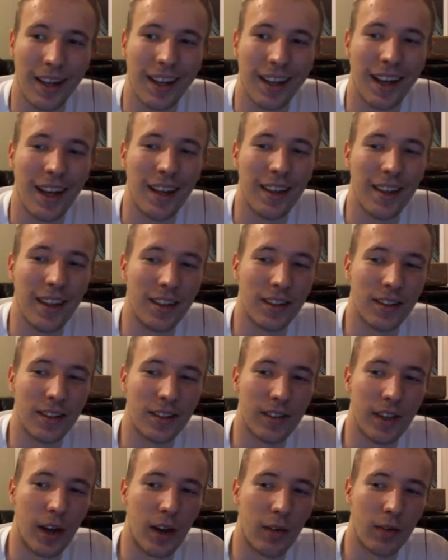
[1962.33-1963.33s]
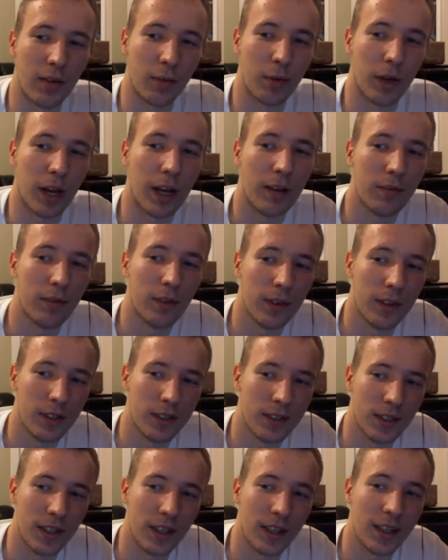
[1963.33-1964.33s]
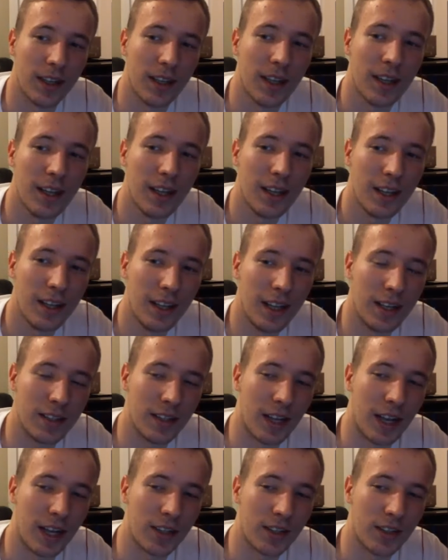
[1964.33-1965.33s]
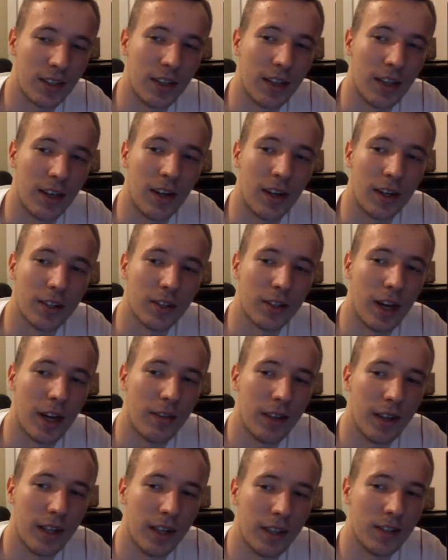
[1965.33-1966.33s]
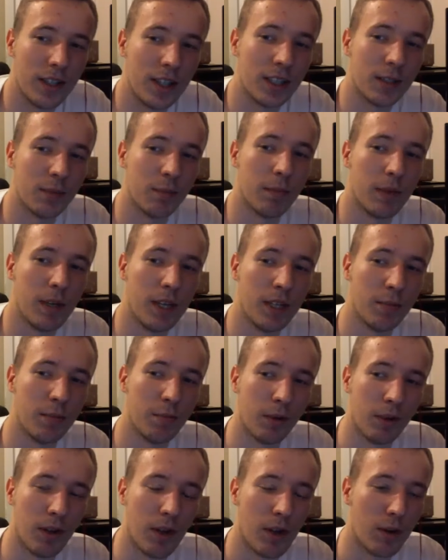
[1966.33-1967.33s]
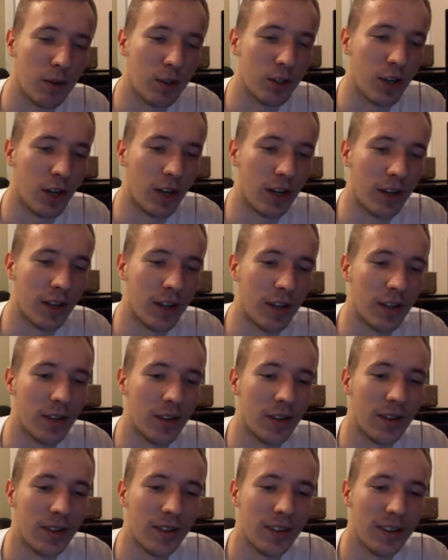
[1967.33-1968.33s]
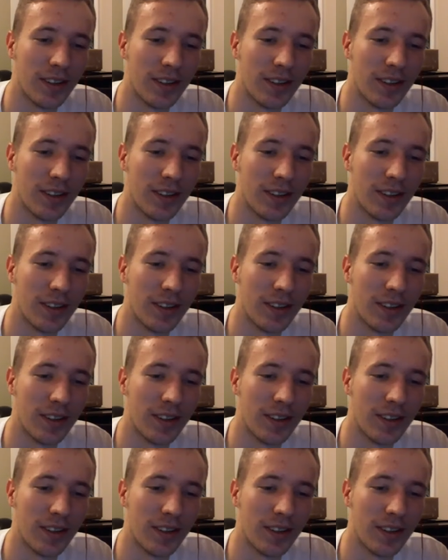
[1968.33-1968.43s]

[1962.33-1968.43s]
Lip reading: I think the tell for Bradford is that he's actually on DraftKings. He's below Sean Hill.